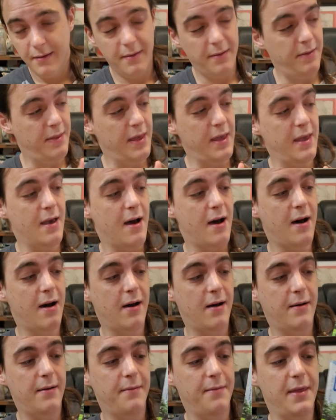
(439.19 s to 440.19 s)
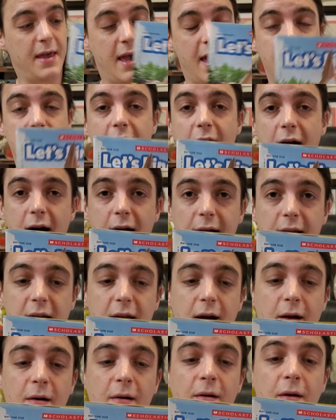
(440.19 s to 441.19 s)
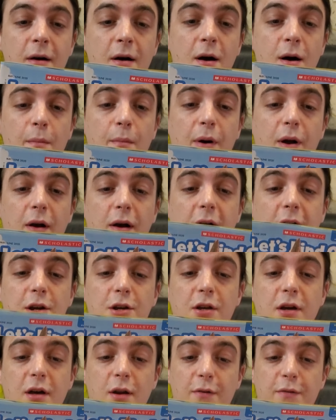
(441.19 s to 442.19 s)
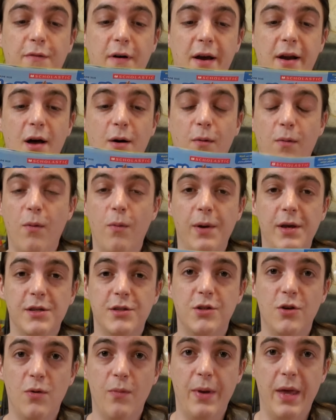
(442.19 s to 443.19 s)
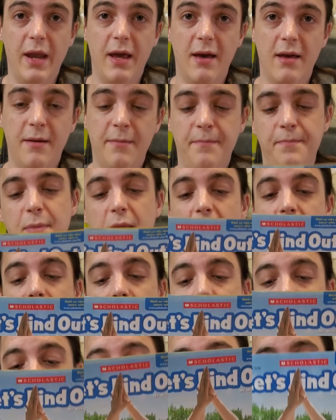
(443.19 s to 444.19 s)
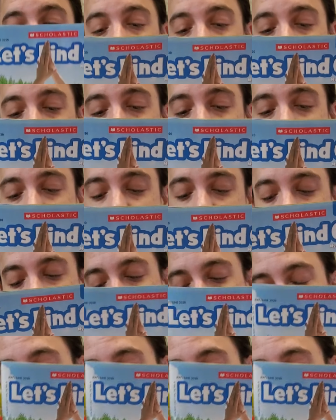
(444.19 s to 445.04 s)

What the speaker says: the ink on here, but you're actually going to find out when we zoom it in that most magazines like